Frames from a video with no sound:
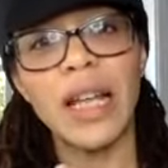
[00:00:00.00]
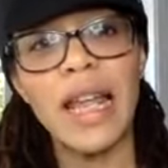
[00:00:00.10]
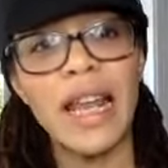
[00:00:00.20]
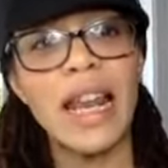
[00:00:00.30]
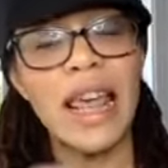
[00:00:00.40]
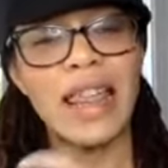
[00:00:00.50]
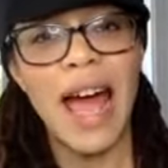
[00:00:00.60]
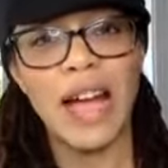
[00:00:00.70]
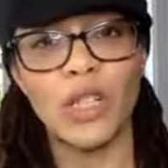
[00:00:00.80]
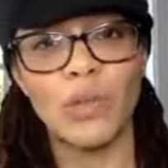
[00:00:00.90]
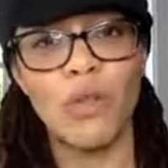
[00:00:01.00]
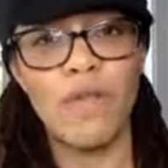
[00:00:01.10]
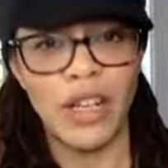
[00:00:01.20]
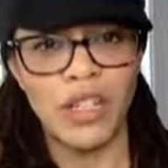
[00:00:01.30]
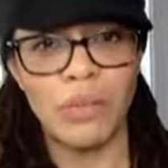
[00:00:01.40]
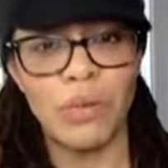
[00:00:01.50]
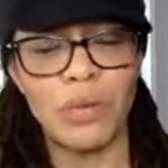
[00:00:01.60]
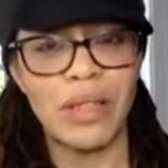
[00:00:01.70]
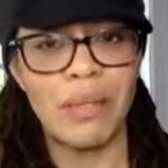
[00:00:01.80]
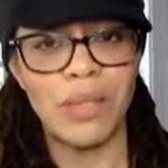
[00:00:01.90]
in the actual
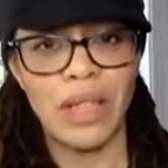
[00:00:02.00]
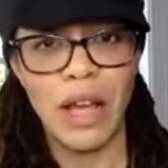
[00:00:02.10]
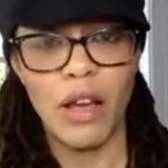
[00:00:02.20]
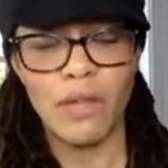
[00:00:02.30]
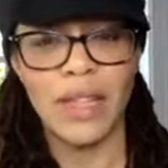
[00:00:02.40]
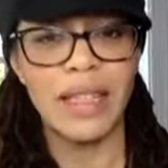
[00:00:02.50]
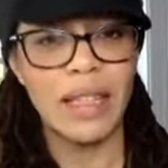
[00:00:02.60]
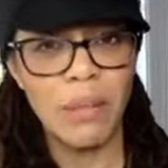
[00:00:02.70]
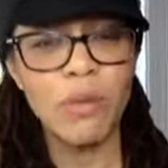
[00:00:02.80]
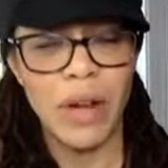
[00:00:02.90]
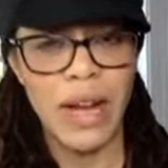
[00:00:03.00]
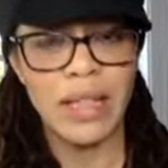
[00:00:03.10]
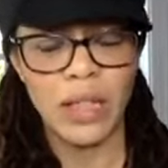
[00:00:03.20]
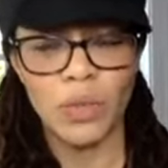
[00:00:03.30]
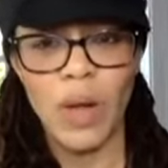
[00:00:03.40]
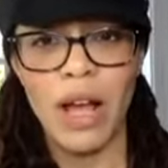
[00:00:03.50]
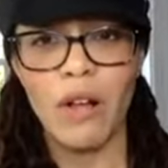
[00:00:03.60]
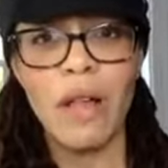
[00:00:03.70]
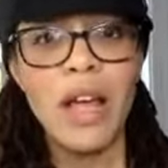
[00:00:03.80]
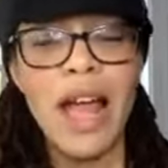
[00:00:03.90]
vegetables themselves, and some grains as
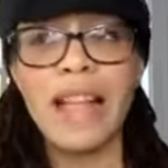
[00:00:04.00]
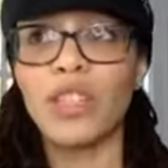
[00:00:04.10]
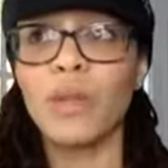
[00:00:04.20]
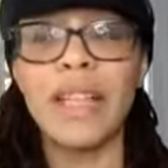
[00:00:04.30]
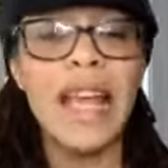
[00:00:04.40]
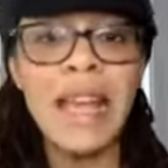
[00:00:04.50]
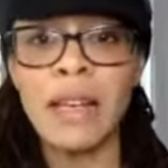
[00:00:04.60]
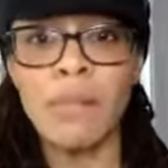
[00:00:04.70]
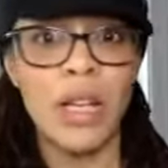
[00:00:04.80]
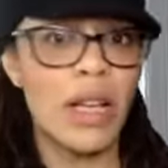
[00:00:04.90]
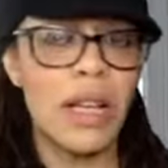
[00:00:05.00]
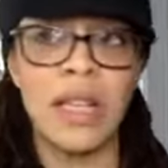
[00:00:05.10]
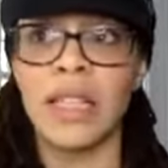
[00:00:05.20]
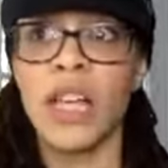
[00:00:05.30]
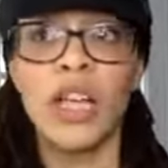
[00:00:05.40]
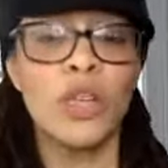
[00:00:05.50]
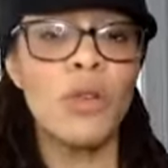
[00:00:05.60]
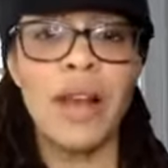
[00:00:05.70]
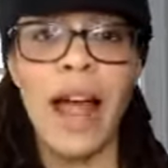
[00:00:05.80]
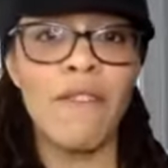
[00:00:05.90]
well. And so it's hidden, because you
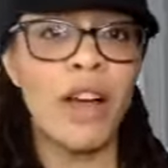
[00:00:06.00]
could have